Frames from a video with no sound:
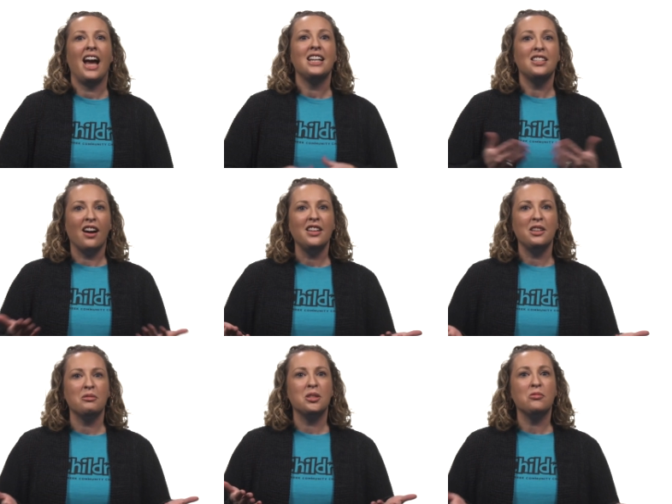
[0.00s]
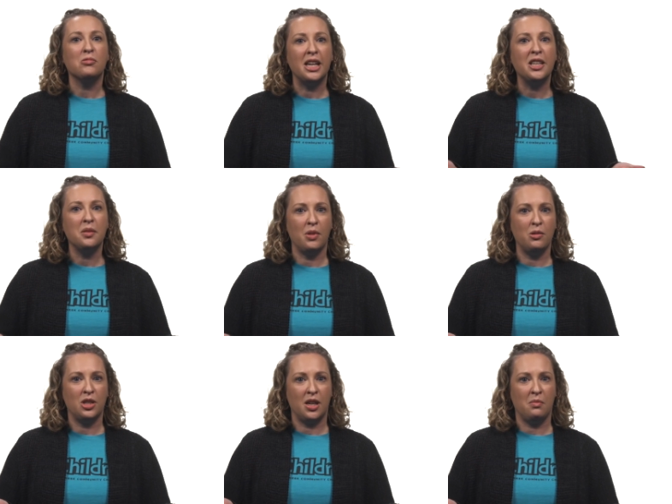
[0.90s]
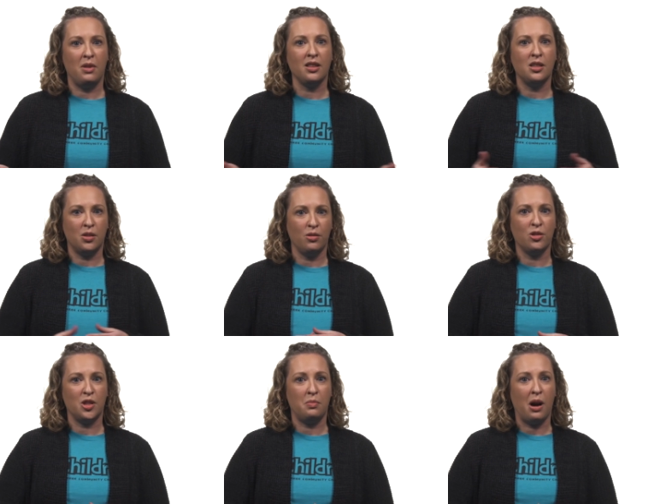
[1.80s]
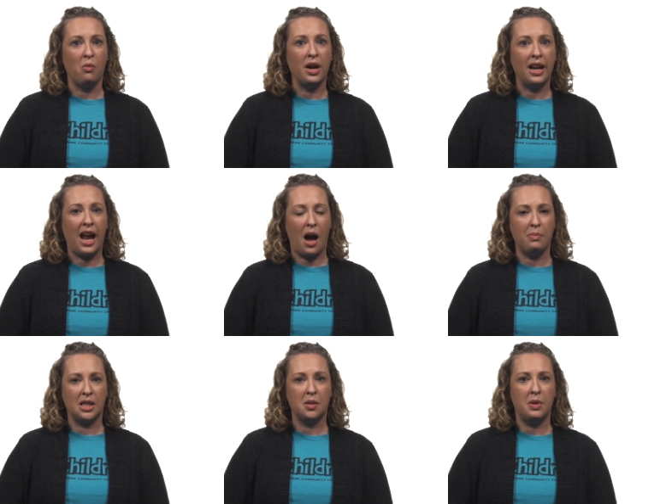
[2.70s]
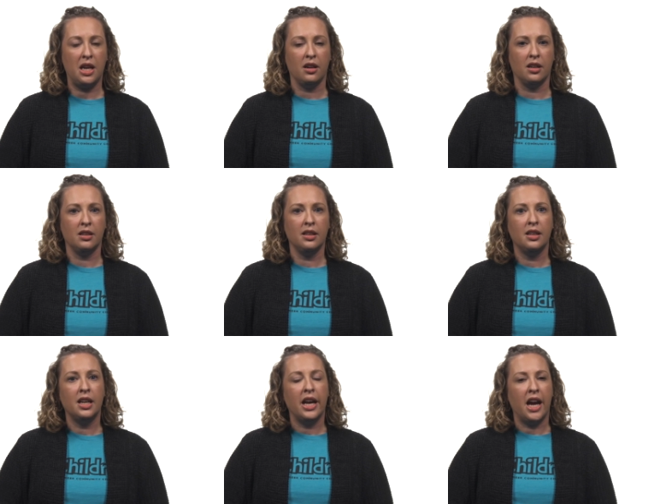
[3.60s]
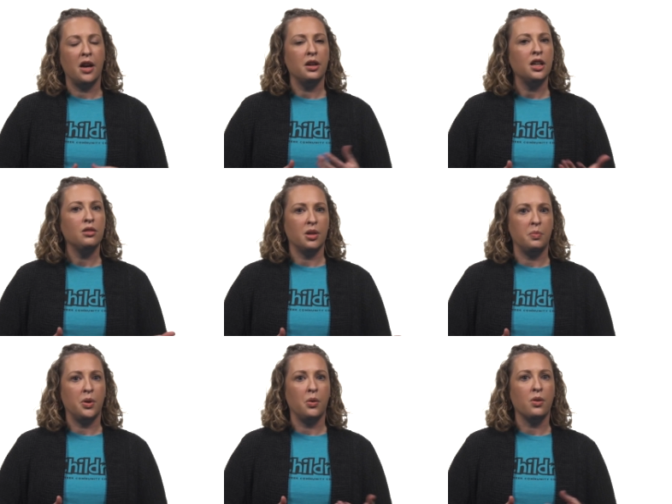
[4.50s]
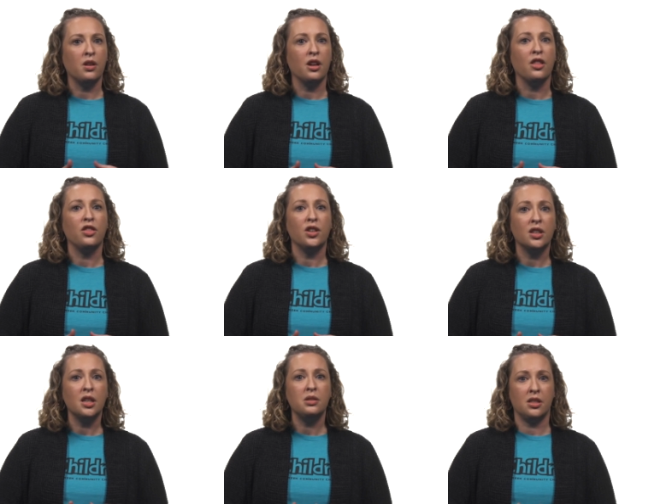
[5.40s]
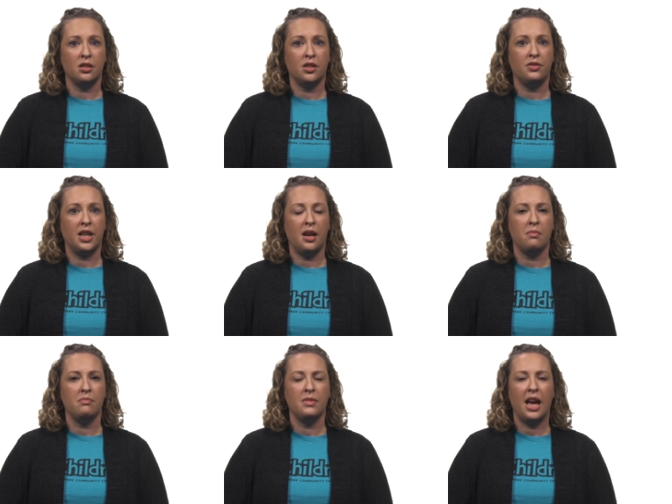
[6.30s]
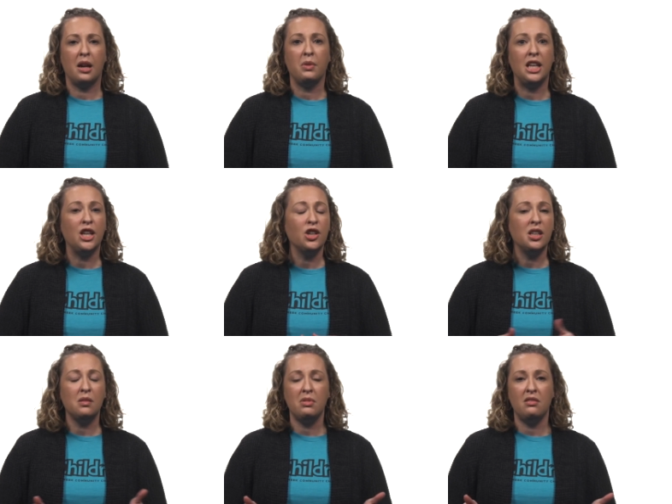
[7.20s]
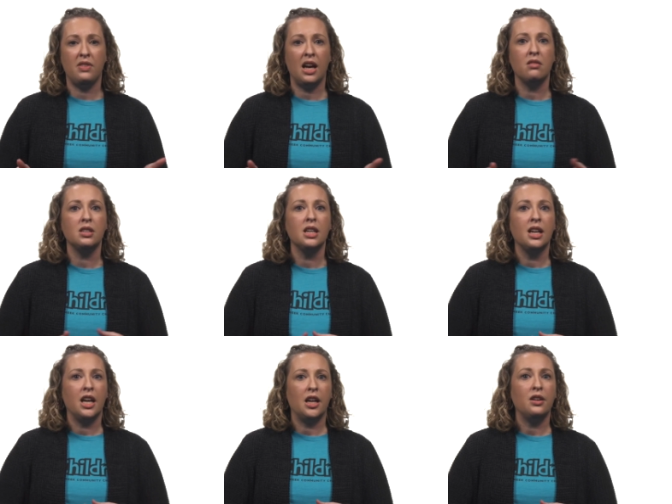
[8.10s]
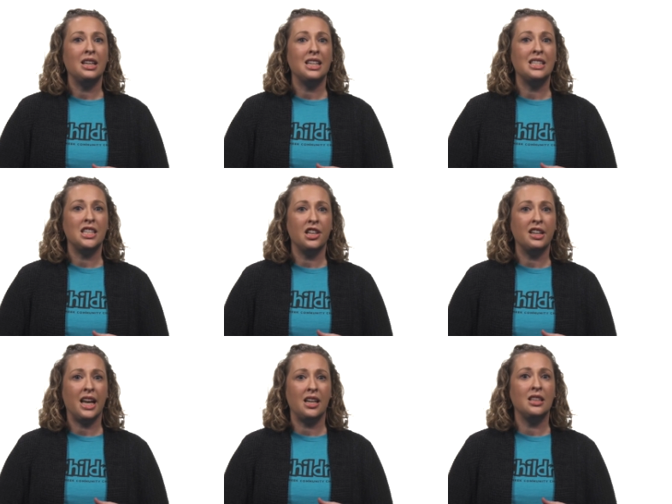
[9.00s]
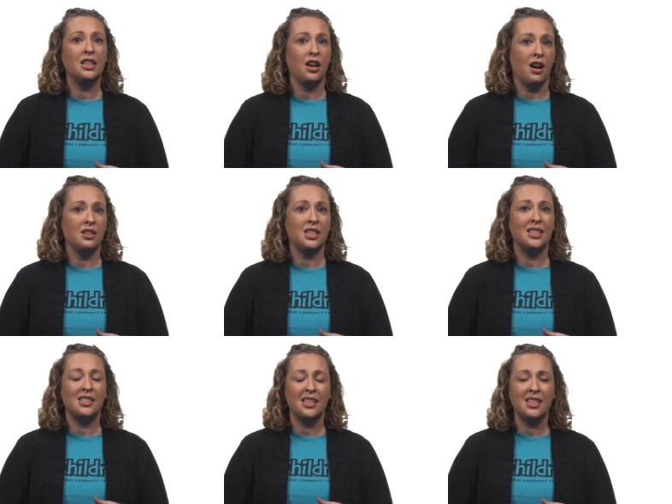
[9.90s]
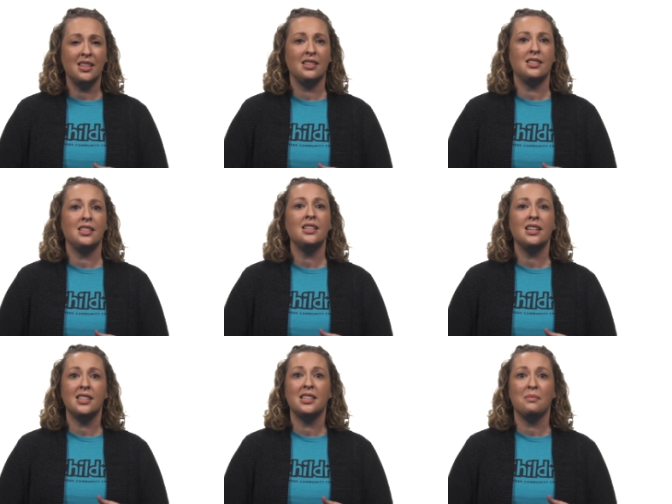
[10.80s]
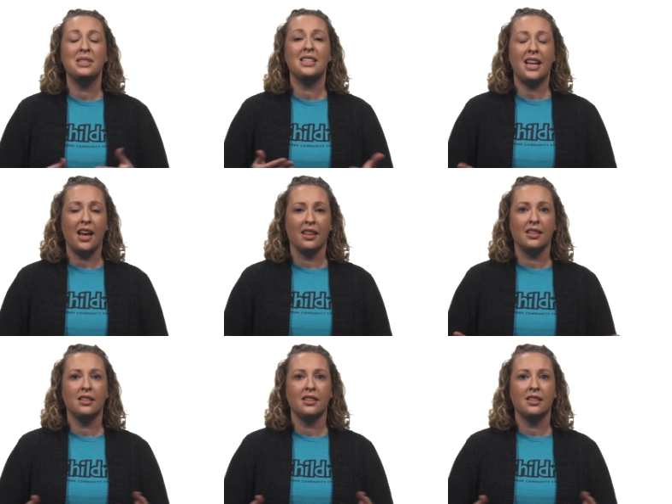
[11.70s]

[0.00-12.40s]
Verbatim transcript: At dawn there was a great commotion among the soldiers about what had happened to Peter. Herod Agrippa ordered a thorough search for him, and when he couldn't be found, Herod interrogated the guards and sentenced them to death.